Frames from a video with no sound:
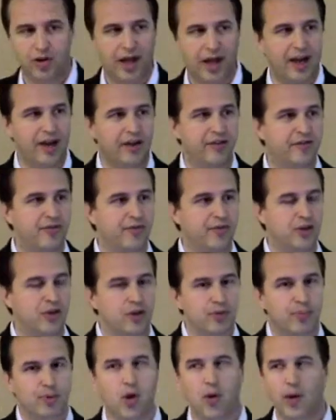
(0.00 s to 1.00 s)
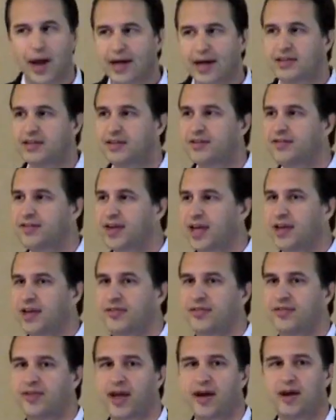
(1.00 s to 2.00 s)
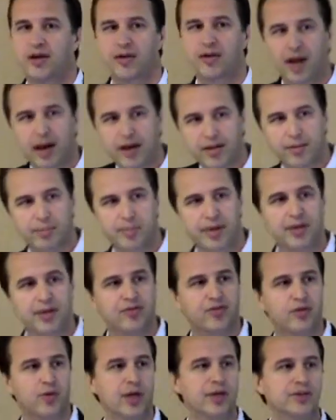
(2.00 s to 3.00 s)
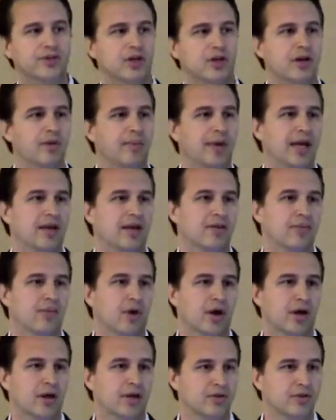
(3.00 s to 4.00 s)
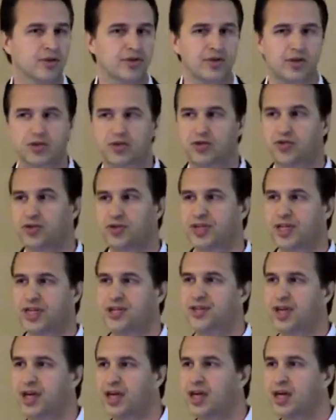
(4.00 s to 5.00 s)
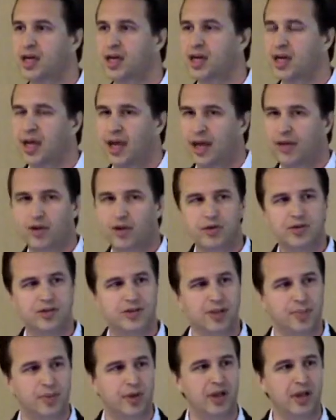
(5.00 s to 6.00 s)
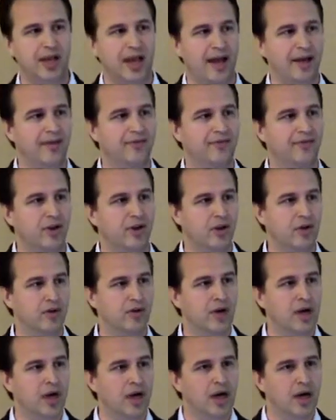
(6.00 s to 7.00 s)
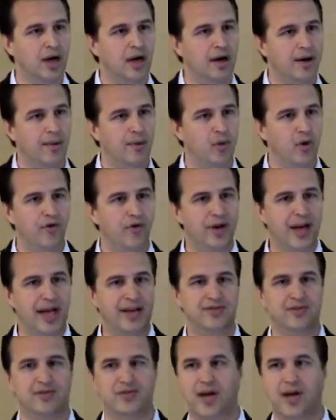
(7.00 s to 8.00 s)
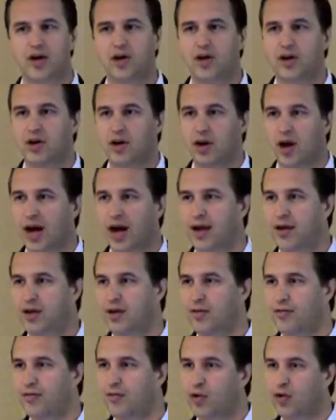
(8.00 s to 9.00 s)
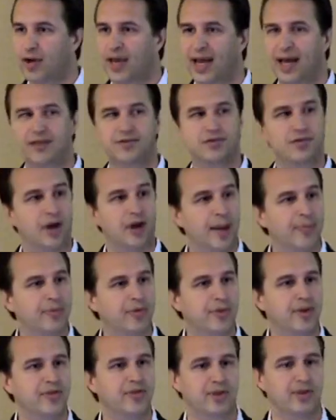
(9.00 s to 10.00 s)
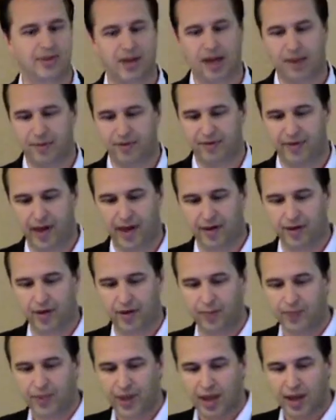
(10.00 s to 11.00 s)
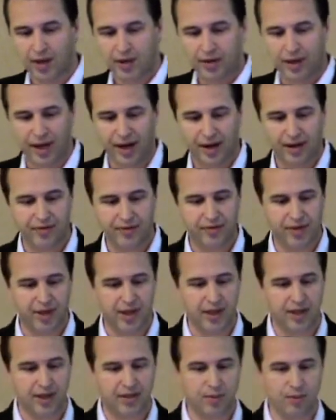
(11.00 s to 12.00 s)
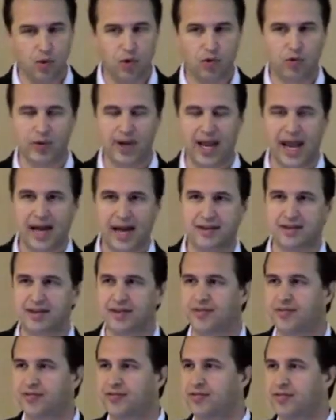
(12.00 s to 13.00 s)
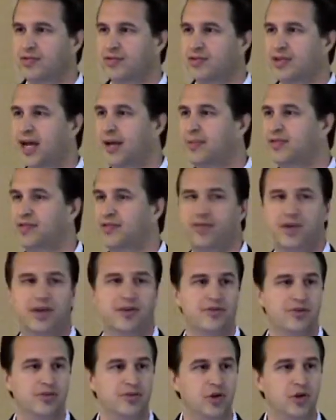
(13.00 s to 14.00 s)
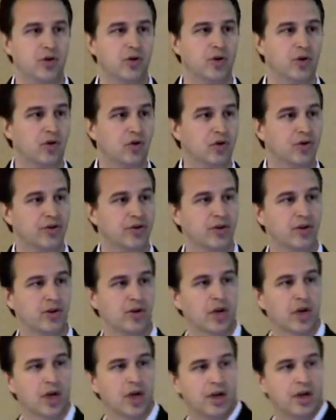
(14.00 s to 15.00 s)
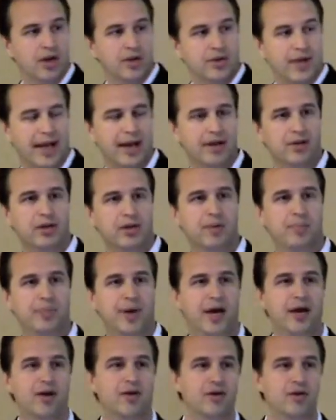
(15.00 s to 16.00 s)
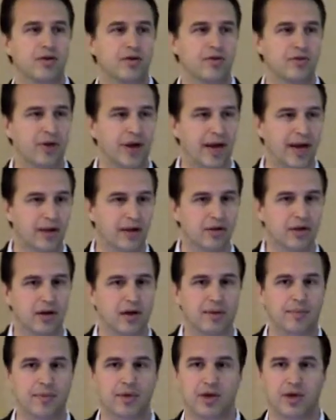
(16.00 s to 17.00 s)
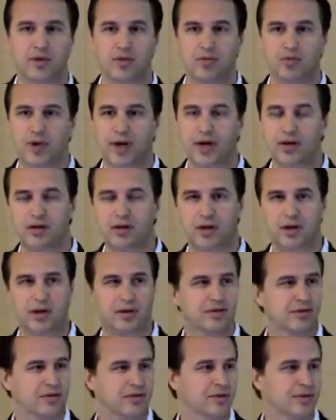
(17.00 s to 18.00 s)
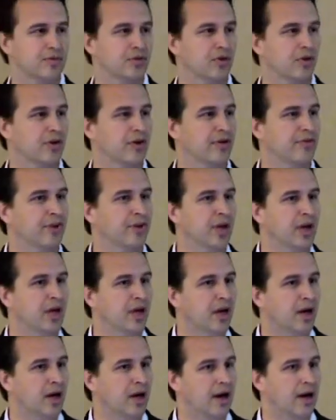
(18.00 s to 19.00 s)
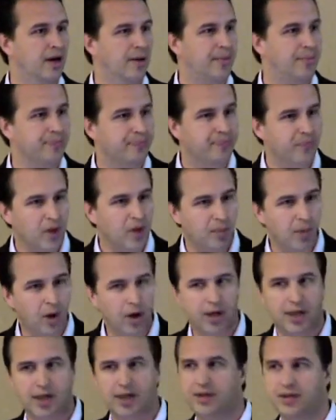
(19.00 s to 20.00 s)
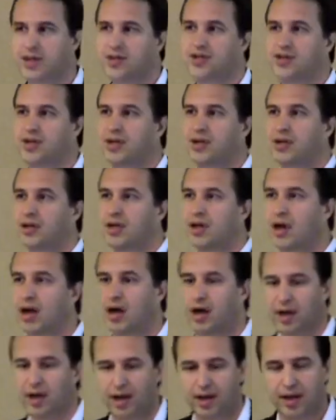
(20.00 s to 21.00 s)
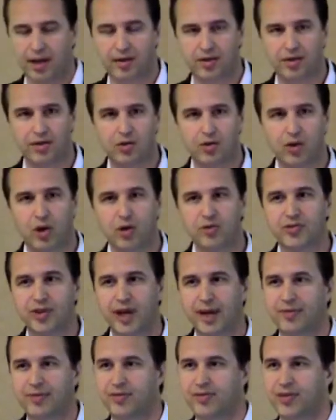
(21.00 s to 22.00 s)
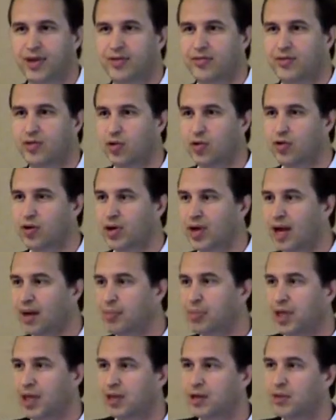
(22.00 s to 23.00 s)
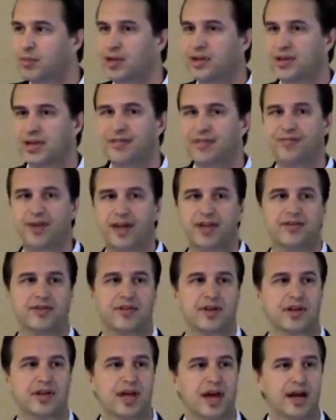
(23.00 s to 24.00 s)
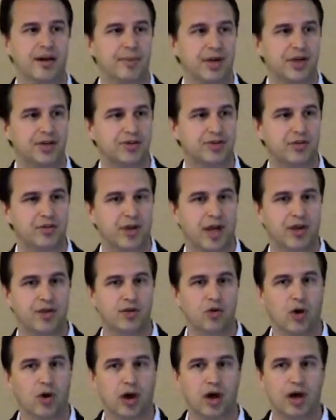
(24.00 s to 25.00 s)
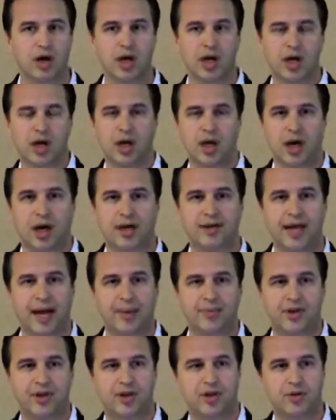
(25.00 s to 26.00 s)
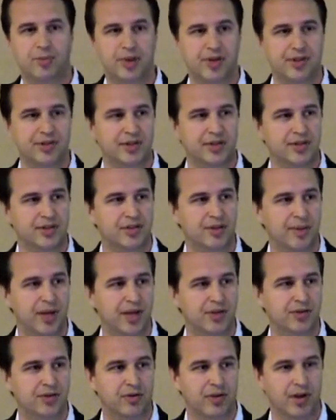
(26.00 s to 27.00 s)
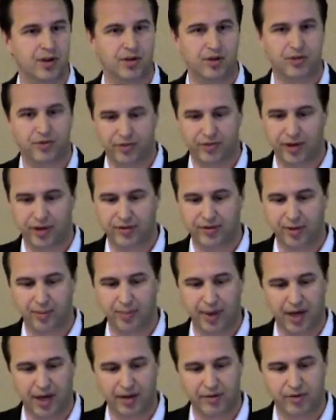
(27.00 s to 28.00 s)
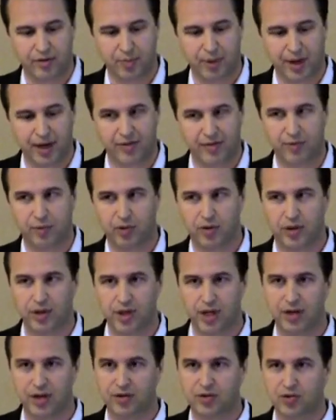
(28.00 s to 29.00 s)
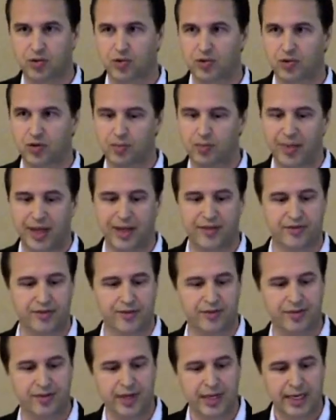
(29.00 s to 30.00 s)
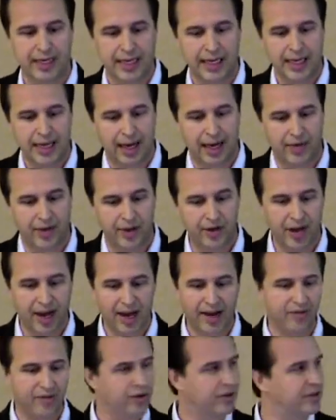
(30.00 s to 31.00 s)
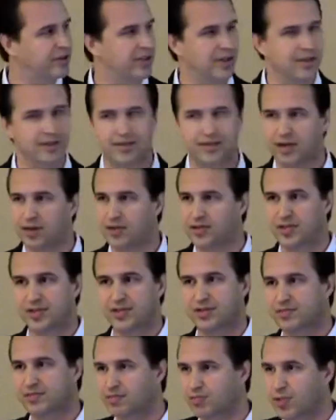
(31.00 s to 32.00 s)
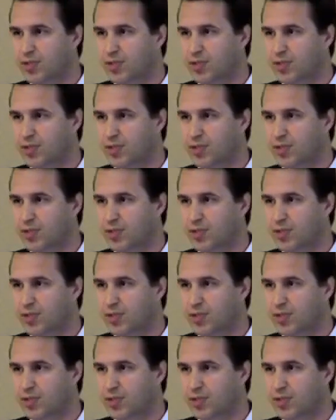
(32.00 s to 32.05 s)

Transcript: you'll have you know, the proactive things that are kind of the big swings you're going to make in the market. Those are your strategic. And those typically have you know, a more of an esoteric or high, you know, forecast or an optimistic type of value. You have the, the more reactive types of things you do in order to you know, handle competitors or handle um, you know, regular, uh, some sort of um, market condition. Uh, and you do those types of things in order to kind of play a little bit of defense and kind of make sure that you are adapting your business to make sure that you're as, as competitive as possible in, in a short-term basis. And then you have those things that are just